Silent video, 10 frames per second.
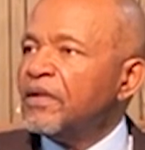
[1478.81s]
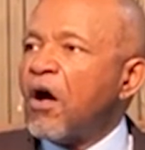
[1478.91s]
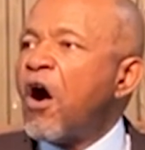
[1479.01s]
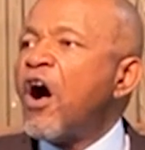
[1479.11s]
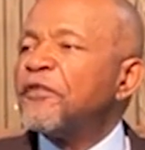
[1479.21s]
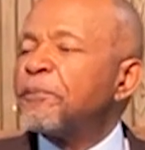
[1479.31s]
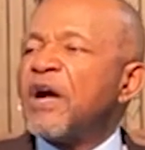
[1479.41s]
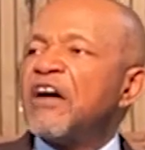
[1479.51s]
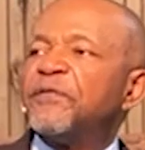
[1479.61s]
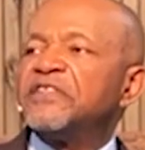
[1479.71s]
all the
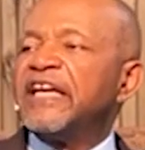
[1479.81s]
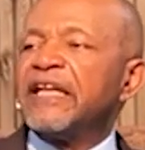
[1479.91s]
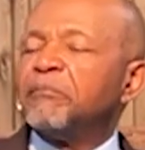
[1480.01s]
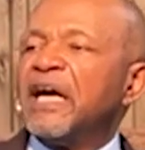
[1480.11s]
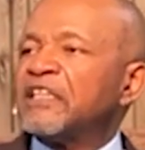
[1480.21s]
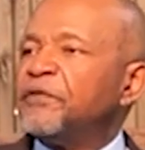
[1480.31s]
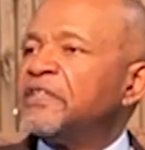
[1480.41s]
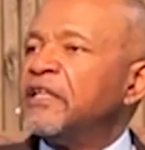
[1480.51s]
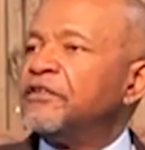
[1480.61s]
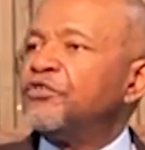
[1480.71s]
prophets got mocked for
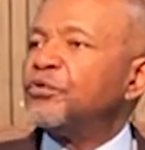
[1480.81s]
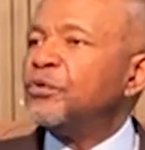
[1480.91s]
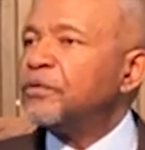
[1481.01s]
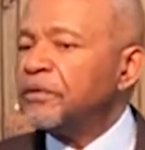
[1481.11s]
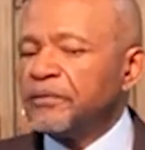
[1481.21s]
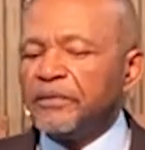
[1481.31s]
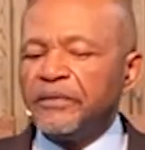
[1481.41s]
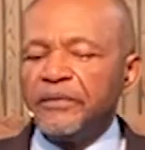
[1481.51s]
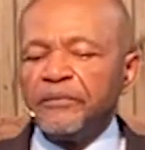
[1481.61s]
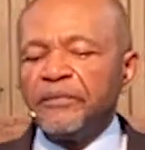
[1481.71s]
telling the truth.
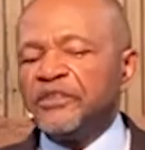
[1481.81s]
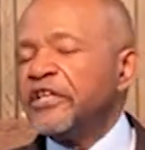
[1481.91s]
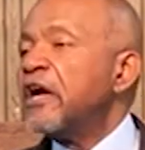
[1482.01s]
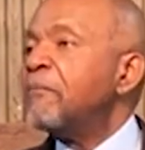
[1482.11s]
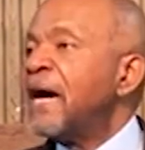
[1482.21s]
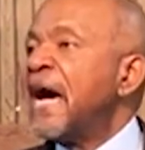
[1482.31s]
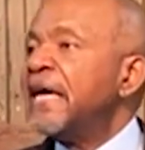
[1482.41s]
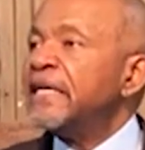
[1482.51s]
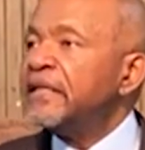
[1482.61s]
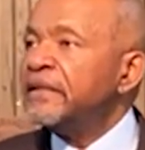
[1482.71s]

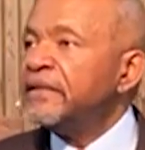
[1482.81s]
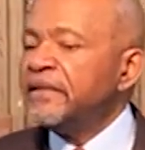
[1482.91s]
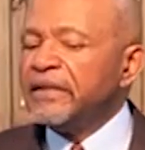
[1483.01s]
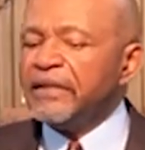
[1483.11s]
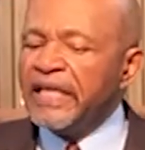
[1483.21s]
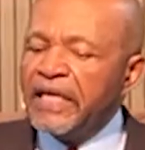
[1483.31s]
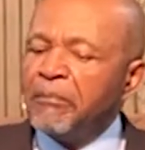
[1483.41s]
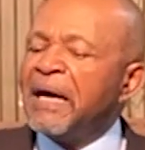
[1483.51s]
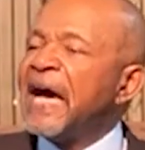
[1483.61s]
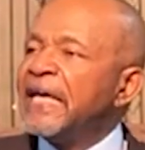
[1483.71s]
Jeremiah,
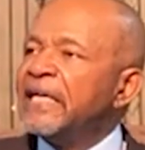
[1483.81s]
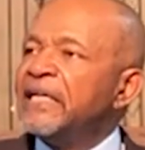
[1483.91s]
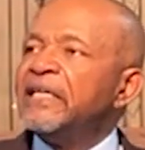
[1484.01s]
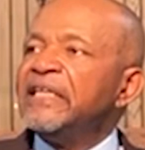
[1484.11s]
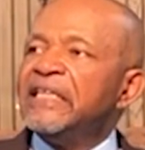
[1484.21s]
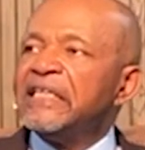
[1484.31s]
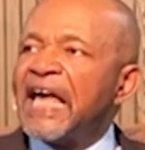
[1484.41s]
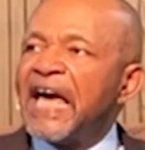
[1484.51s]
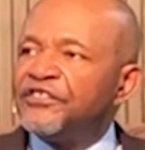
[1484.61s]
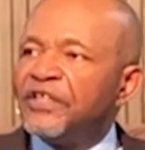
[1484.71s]
Nehemiah,
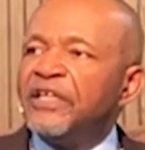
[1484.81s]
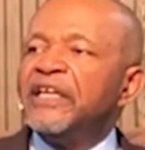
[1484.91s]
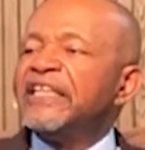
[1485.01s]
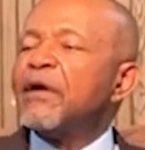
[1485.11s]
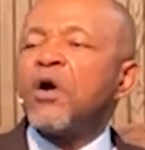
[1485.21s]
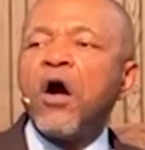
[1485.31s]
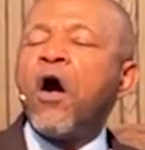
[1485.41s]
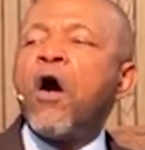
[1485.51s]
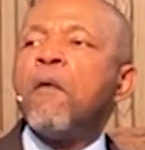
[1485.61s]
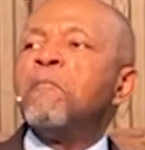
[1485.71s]
Elisha, they were
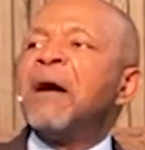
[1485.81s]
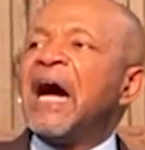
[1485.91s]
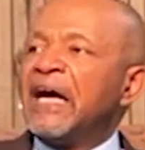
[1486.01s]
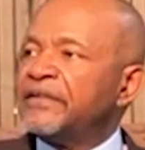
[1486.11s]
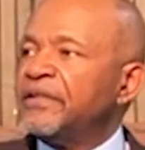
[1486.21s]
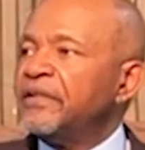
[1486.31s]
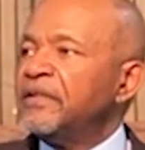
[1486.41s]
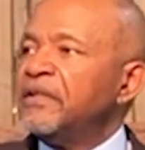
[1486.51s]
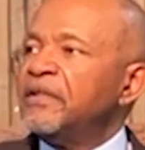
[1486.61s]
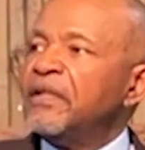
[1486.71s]
all mocked
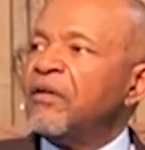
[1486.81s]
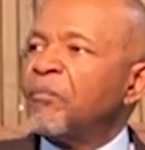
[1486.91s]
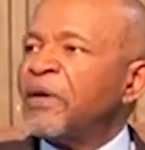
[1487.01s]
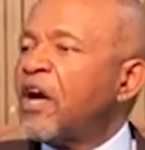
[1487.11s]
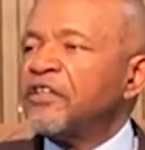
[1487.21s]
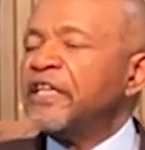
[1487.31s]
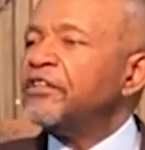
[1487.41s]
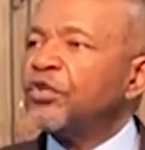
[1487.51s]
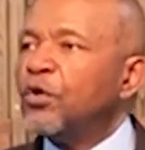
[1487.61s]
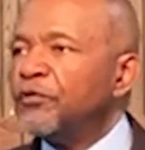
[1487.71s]
because they
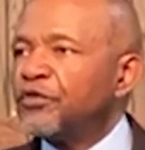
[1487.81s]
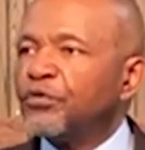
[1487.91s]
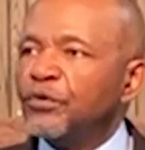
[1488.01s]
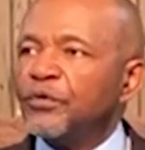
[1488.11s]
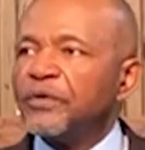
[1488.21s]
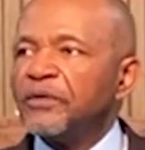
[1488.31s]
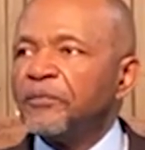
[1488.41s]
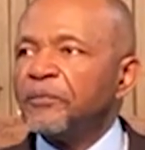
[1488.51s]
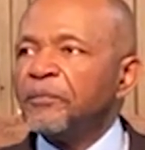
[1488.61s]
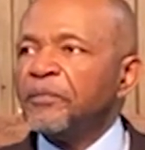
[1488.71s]
told the truth.
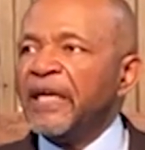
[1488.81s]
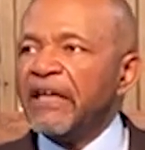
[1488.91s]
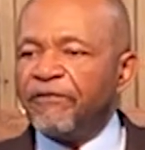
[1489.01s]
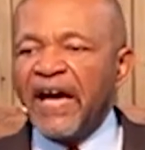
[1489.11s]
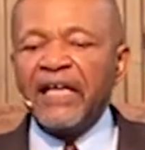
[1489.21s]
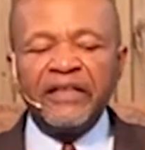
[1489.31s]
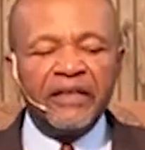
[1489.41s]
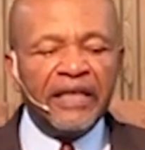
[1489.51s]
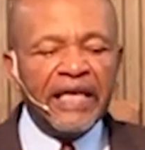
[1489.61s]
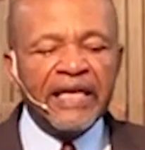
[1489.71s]
And
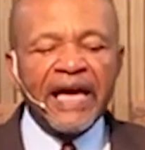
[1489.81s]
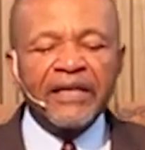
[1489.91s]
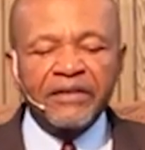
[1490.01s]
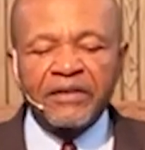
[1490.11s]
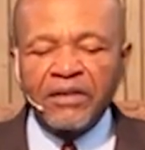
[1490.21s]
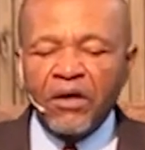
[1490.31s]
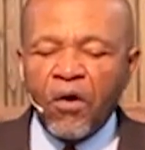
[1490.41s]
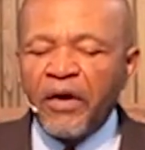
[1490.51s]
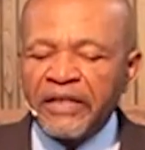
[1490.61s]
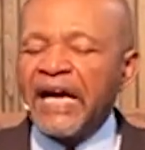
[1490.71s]
finally, it got
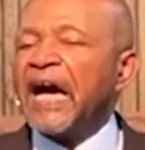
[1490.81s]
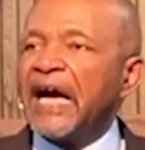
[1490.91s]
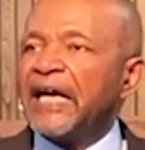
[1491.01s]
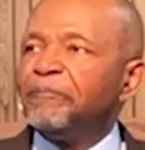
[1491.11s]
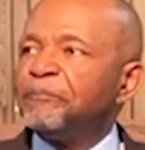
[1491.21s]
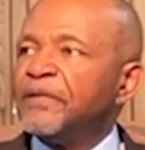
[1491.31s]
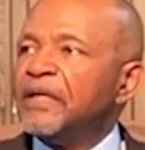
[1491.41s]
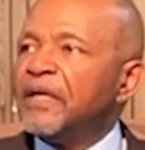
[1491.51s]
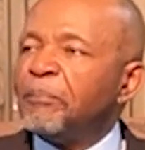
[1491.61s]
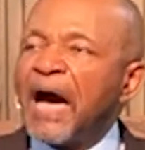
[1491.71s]
on God.
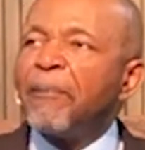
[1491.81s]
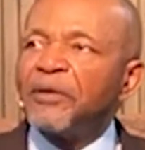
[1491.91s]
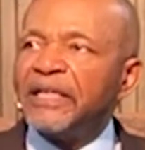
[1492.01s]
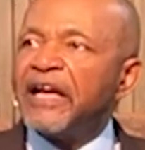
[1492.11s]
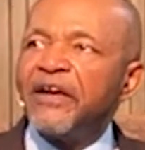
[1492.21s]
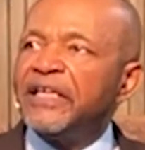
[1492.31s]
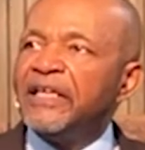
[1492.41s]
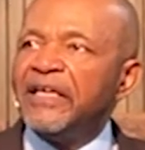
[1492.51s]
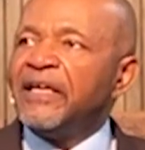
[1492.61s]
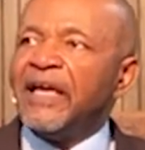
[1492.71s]

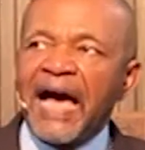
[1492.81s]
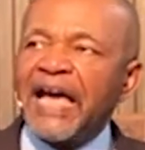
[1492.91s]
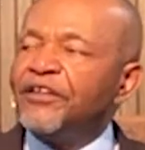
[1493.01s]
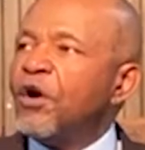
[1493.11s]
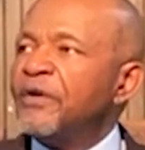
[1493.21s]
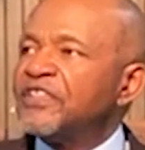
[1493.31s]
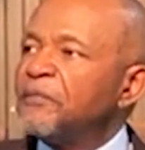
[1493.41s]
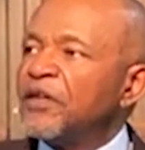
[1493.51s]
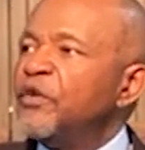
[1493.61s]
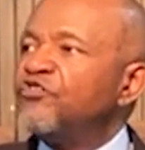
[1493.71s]
Popularity, I know, it's
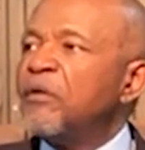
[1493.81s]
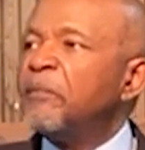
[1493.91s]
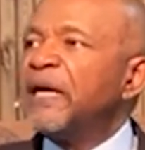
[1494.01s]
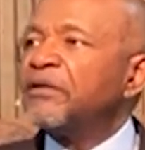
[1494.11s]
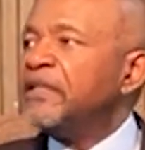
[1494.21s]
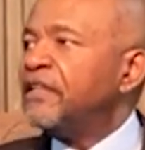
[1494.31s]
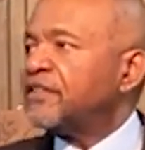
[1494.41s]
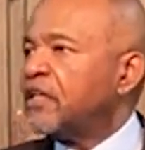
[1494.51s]
something we dream about in this